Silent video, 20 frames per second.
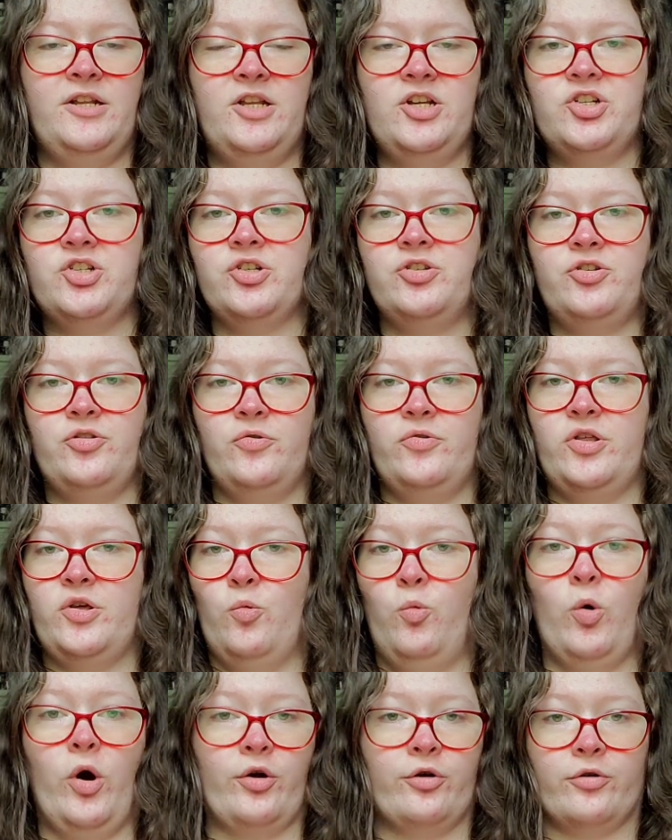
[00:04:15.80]
addition to the
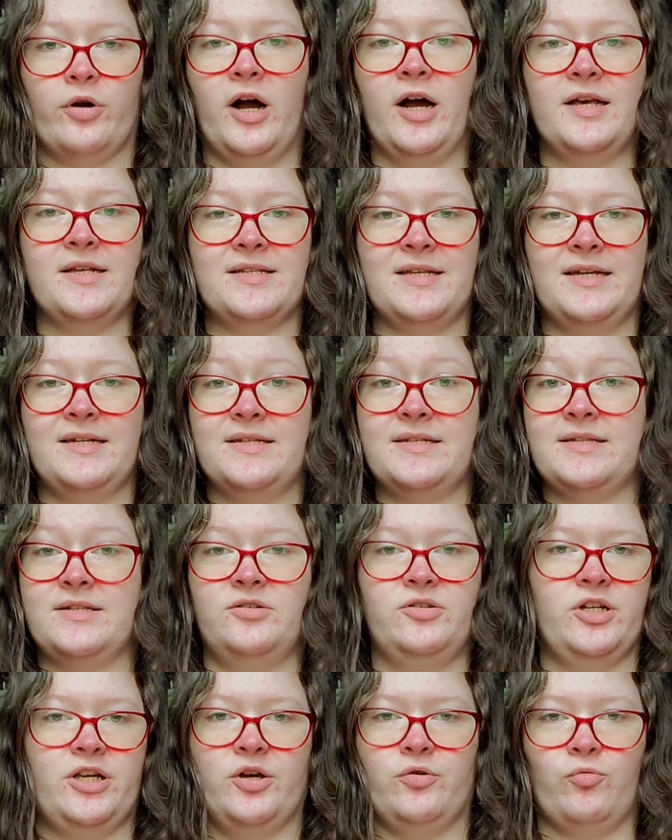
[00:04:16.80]
water ice and
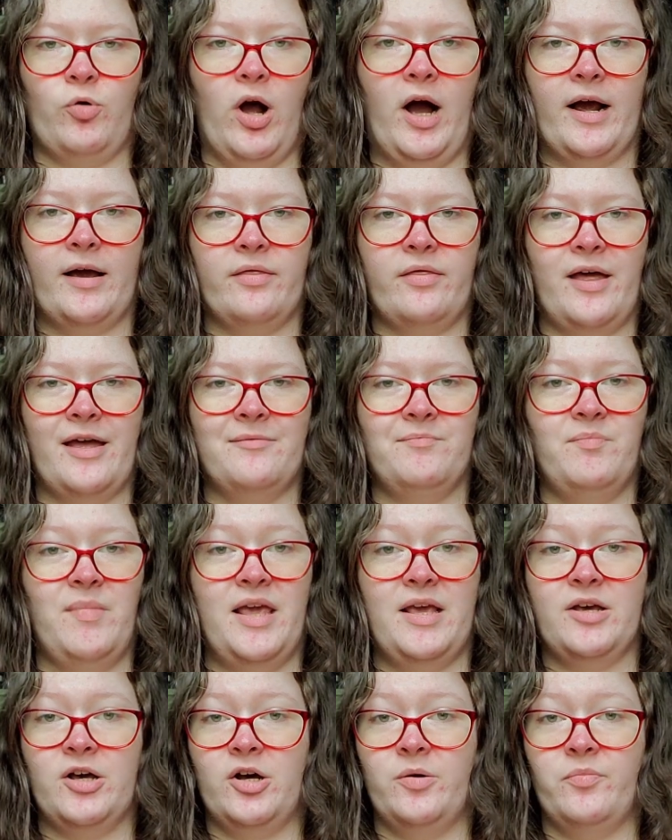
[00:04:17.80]
silicate rock that
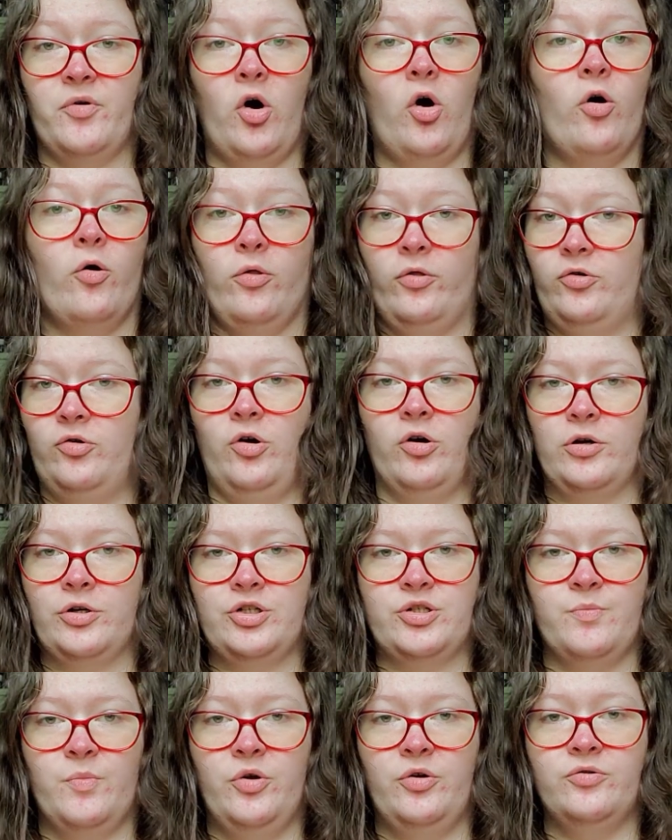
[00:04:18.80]
make up all the
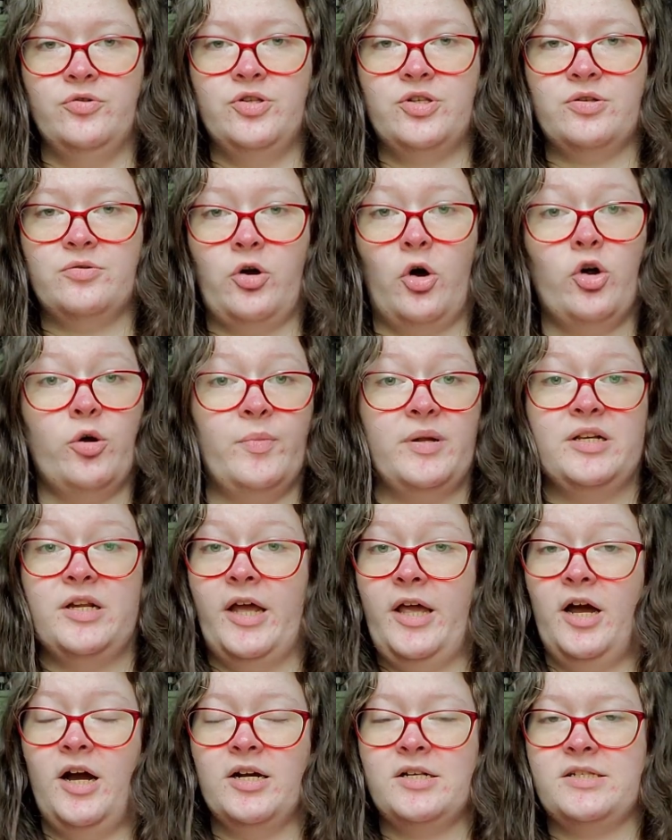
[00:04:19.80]
large moons, carbon
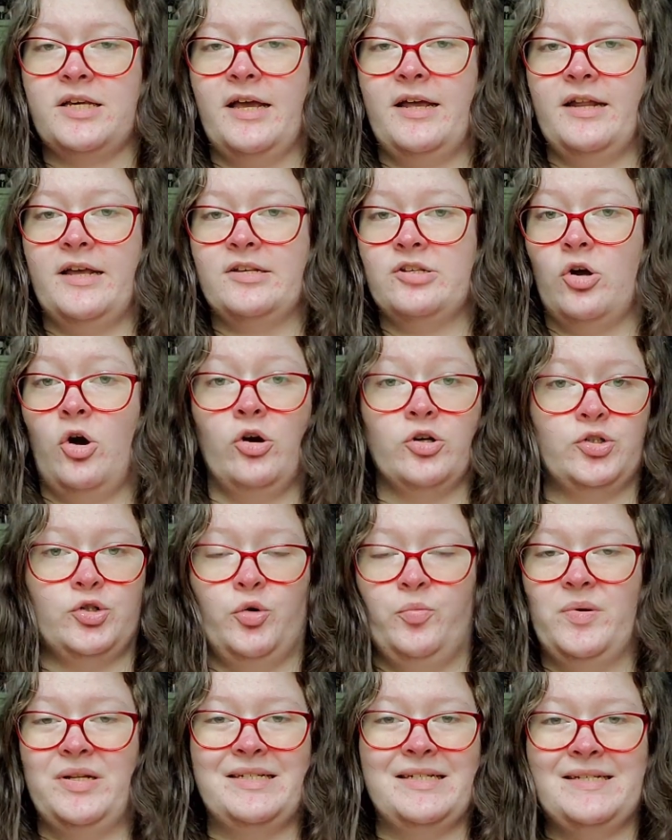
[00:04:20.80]
dioxide has
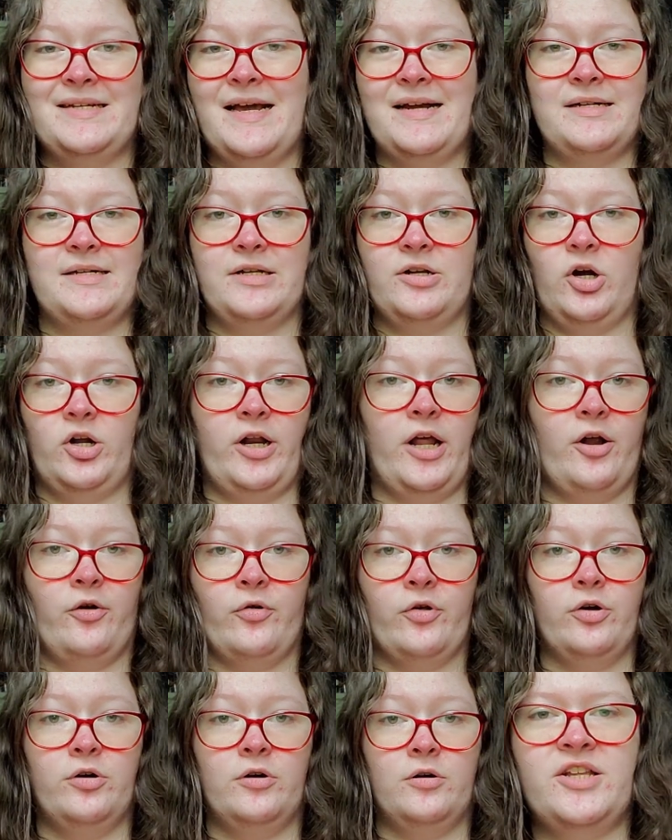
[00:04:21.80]
also been detected on
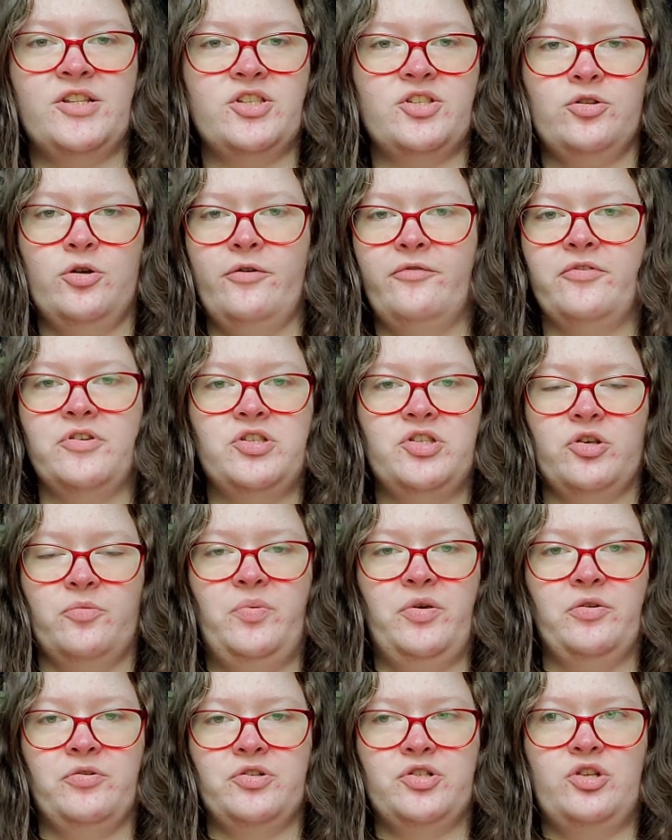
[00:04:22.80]
Ariel. Its surface
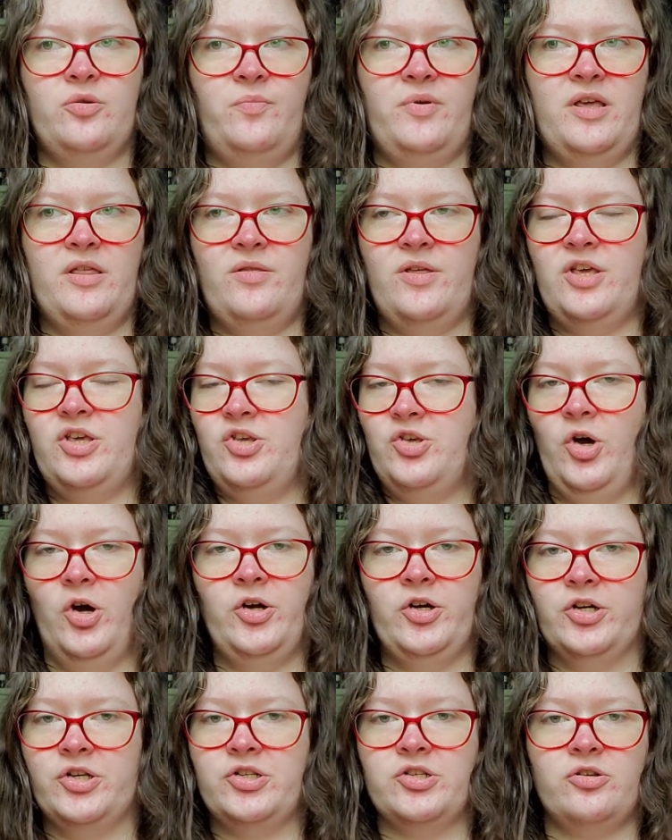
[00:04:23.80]
appears to be the
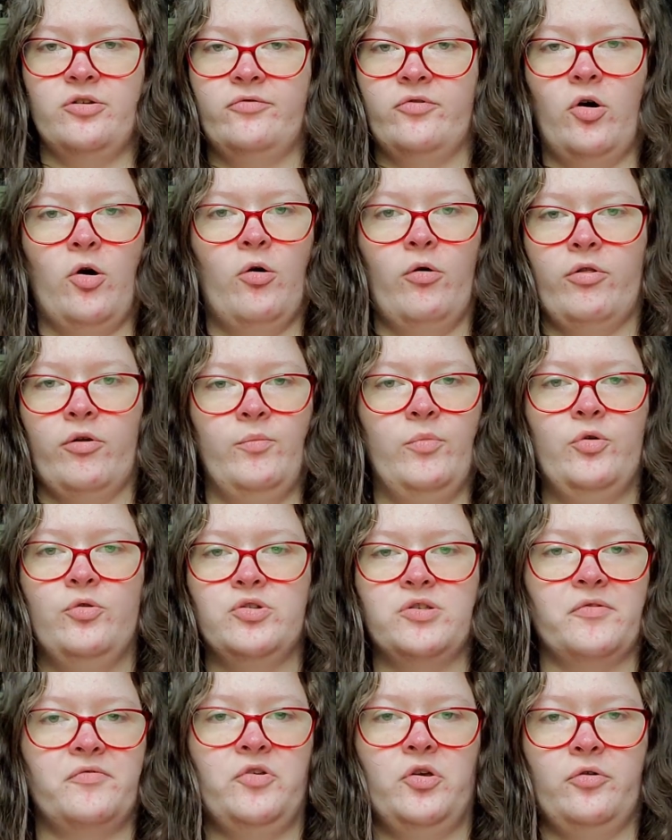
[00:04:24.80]
youngest of all the
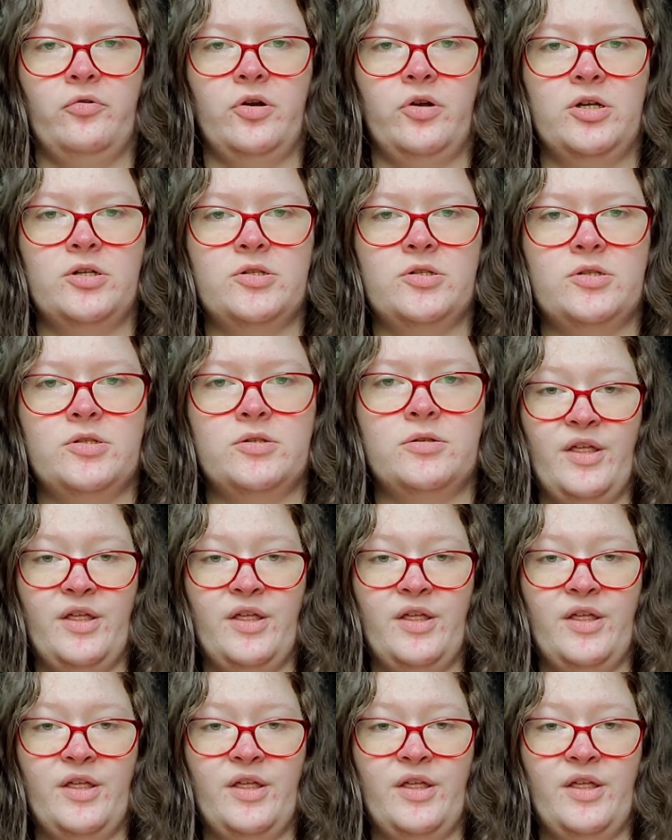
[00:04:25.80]
moons of Uranus.